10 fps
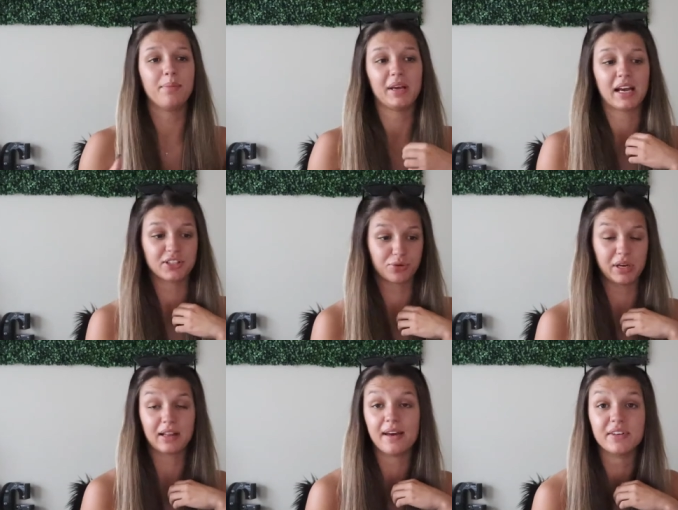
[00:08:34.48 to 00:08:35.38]
And because
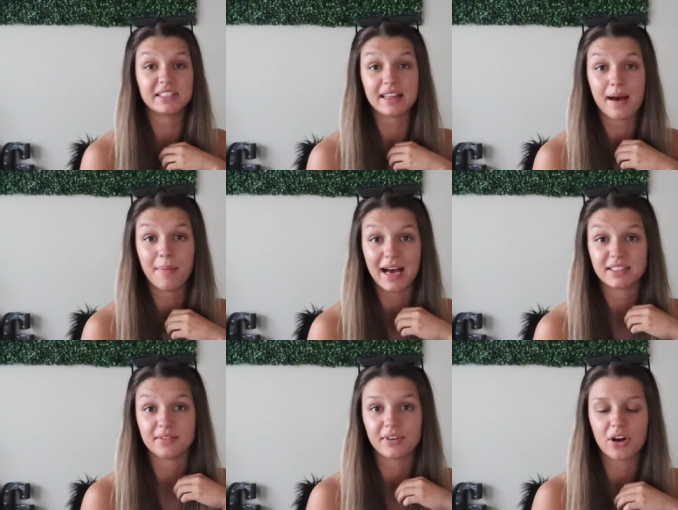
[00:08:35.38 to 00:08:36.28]
Greek life isn't that
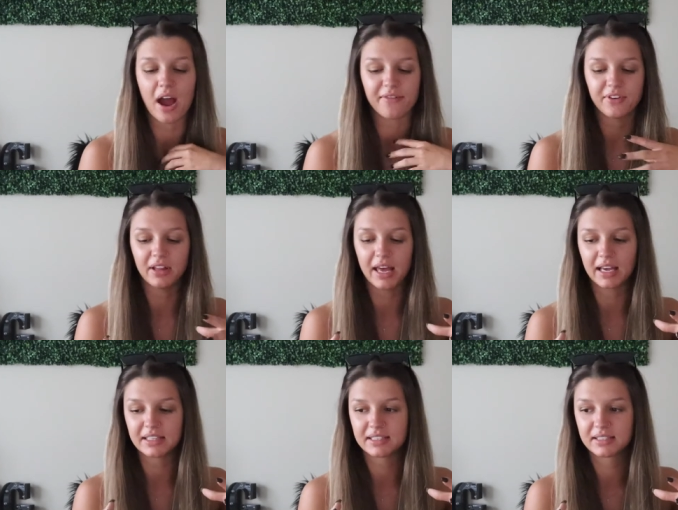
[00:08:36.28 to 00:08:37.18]
massive here, I feel
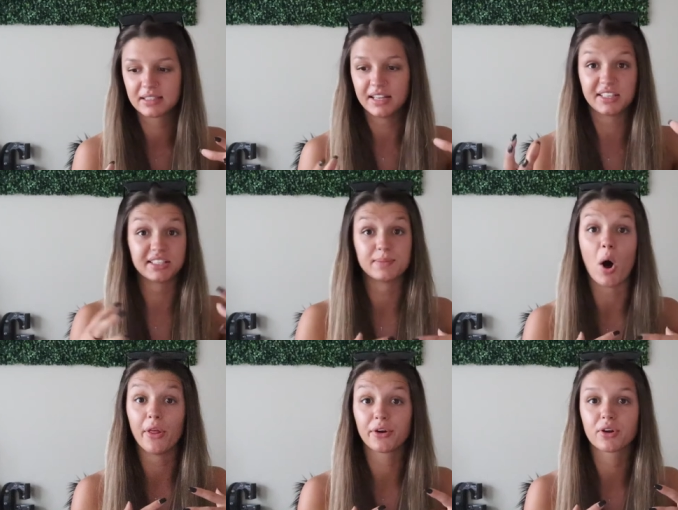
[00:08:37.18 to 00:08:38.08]
like it's it's a
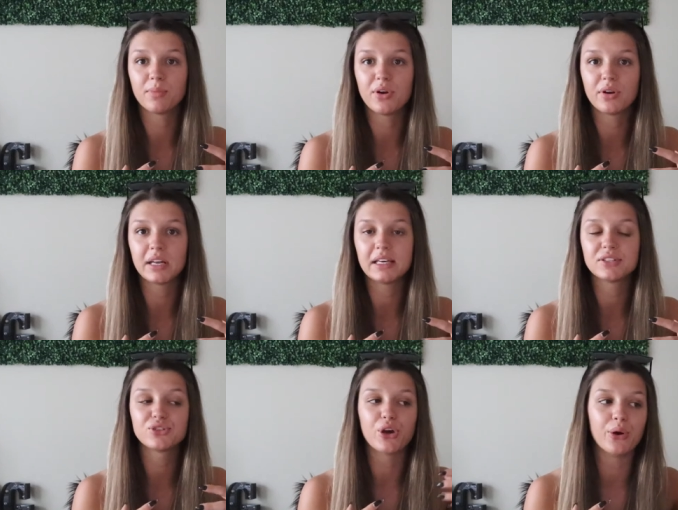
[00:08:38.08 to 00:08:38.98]
smaller
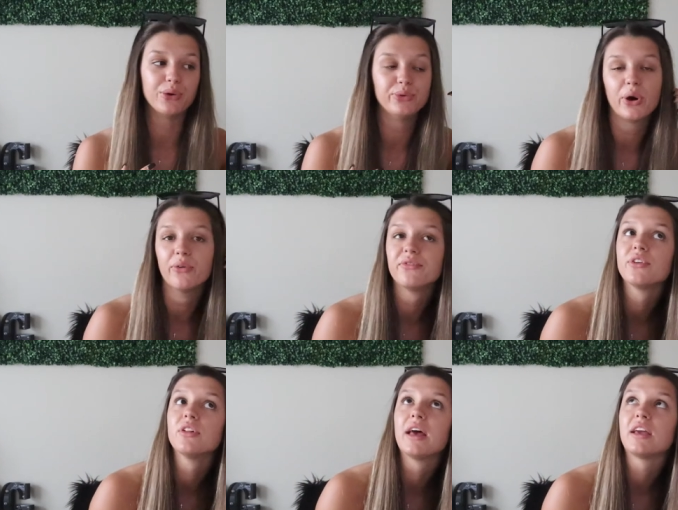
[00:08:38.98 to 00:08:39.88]
community, so you don't
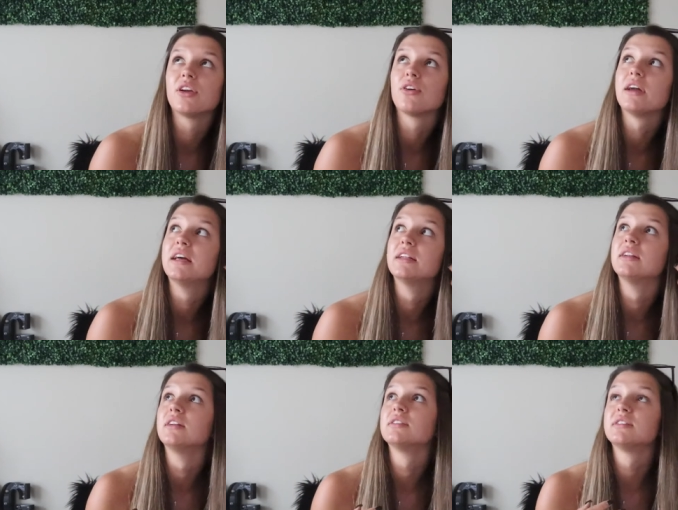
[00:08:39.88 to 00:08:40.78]
feel like you're
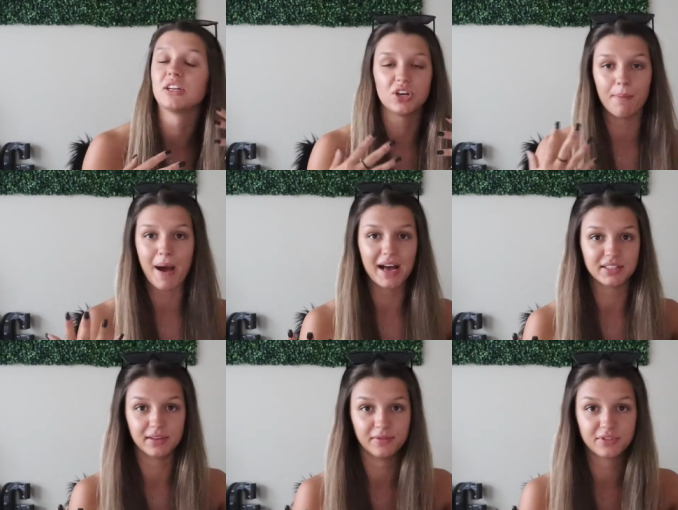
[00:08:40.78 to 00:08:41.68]
in such a
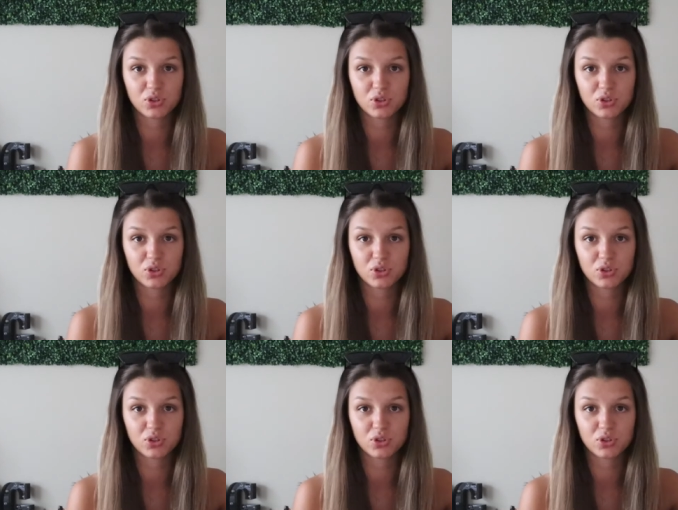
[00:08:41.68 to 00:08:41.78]
massive